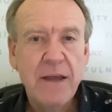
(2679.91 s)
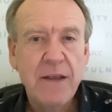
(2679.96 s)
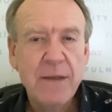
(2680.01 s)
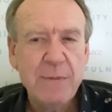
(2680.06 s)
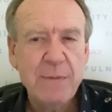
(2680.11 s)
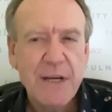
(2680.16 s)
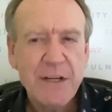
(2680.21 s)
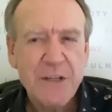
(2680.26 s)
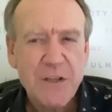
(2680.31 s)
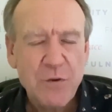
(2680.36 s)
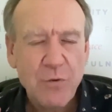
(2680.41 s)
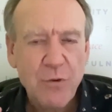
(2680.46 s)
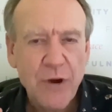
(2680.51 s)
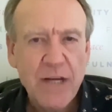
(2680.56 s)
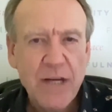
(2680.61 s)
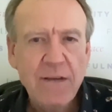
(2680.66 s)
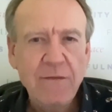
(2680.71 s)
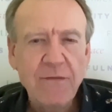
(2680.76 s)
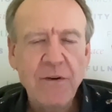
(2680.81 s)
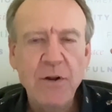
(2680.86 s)
There's been a
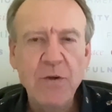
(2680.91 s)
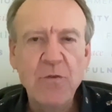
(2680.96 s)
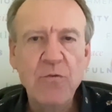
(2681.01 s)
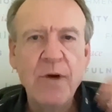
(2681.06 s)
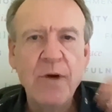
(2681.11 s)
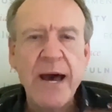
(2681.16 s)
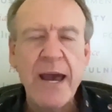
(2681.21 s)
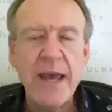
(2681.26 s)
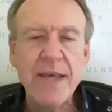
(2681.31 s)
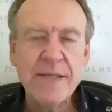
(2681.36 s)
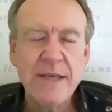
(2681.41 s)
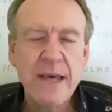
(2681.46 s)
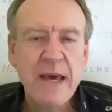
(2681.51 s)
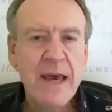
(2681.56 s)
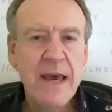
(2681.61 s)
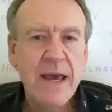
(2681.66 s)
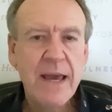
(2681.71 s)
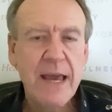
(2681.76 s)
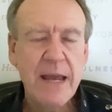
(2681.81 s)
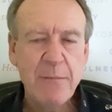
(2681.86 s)
20-fold rise
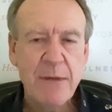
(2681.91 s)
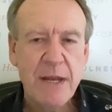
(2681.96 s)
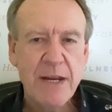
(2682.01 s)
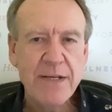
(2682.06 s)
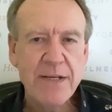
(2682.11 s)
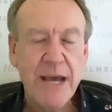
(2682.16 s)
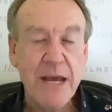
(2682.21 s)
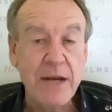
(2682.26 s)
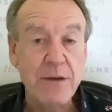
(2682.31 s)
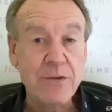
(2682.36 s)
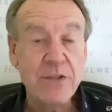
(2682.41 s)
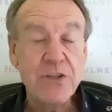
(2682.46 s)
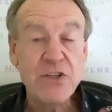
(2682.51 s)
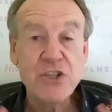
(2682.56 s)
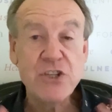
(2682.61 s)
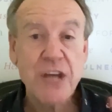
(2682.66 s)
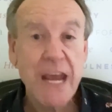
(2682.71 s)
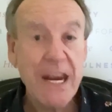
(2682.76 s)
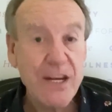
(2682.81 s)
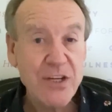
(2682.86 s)
in meditators
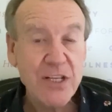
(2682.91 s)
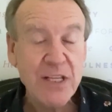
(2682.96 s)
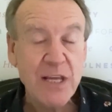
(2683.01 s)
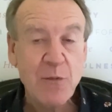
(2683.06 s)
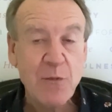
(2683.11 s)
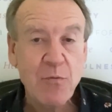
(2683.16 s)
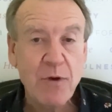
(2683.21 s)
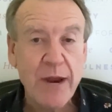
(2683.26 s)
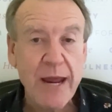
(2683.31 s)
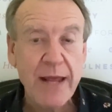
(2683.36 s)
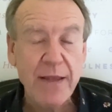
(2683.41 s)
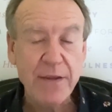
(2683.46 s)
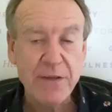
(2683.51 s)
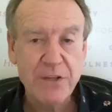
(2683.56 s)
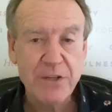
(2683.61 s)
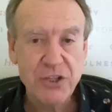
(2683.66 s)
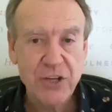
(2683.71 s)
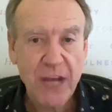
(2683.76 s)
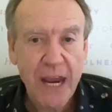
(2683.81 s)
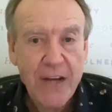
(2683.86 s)
changing their
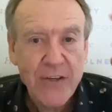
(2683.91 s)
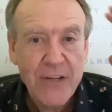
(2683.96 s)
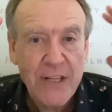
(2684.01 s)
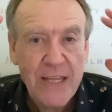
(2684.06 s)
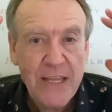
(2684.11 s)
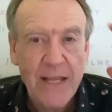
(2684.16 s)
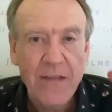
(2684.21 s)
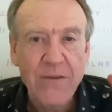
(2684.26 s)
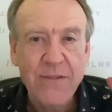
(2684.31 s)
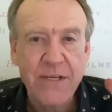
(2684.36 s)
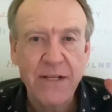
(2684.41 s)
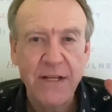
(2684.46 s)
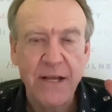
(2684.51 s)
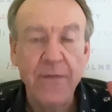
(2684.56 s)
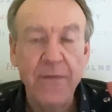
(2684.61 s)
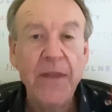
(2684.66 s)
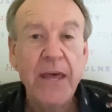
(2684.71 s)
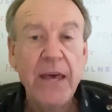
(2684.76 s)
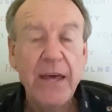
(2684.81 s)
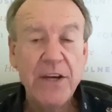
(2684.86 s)
brains, changing the
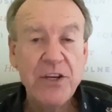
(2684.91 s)
insula,